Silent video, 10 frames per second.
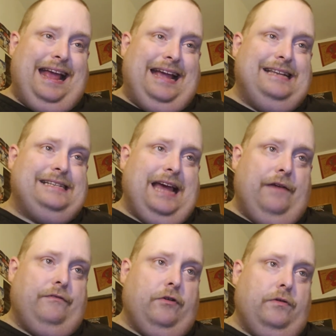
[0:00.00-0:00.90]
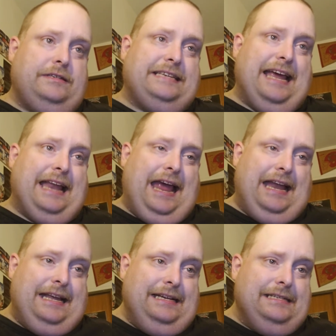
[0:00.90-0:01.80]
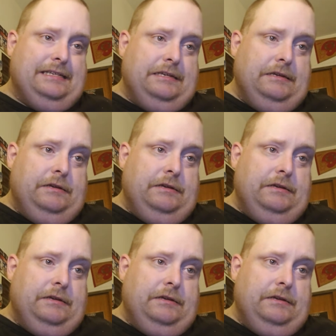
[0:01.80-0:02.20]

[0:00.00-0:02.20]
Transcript: 8 after 10 innings.